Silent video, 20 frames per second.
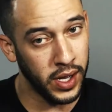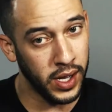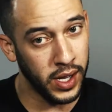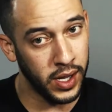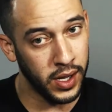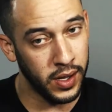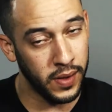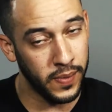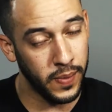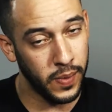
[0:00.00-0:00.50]

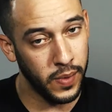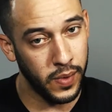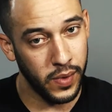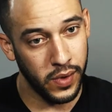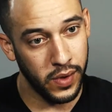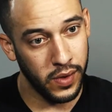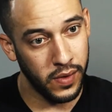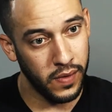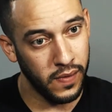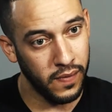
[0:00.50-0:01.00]
uh,
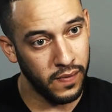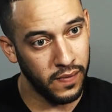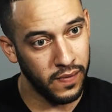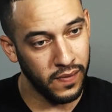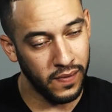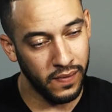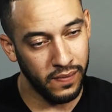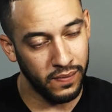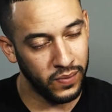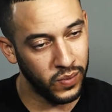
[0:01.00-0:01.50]

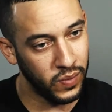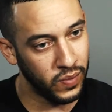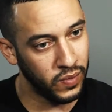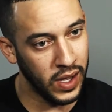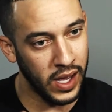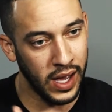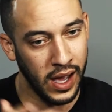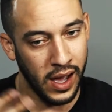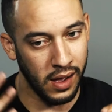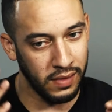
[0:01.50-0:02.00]

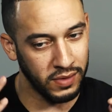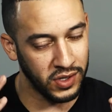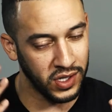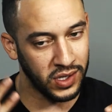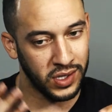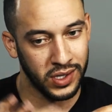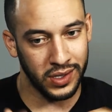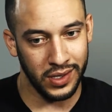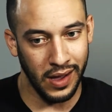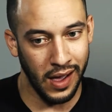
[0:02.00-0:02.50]
yeah, I
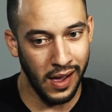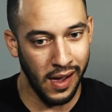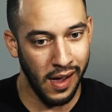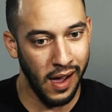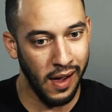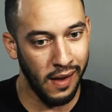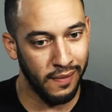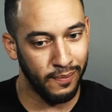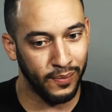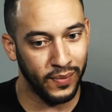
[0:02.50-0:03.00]
just I,
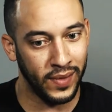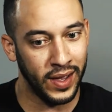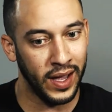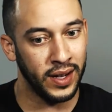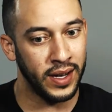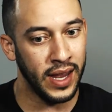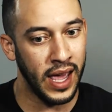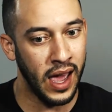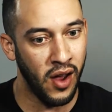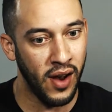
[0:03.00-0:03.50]
I
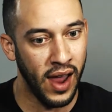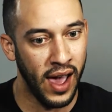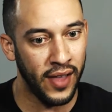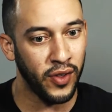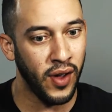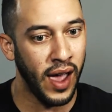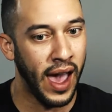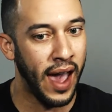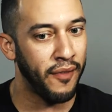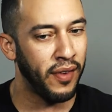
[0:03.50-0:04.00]
get down
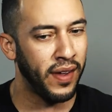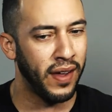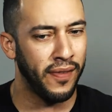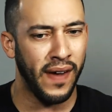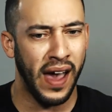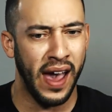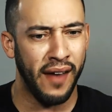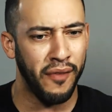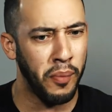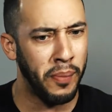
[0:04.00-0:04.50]
after have if
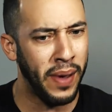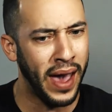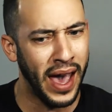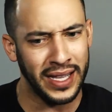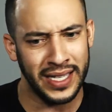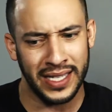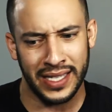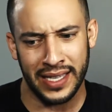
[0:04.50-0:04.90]
I have a bad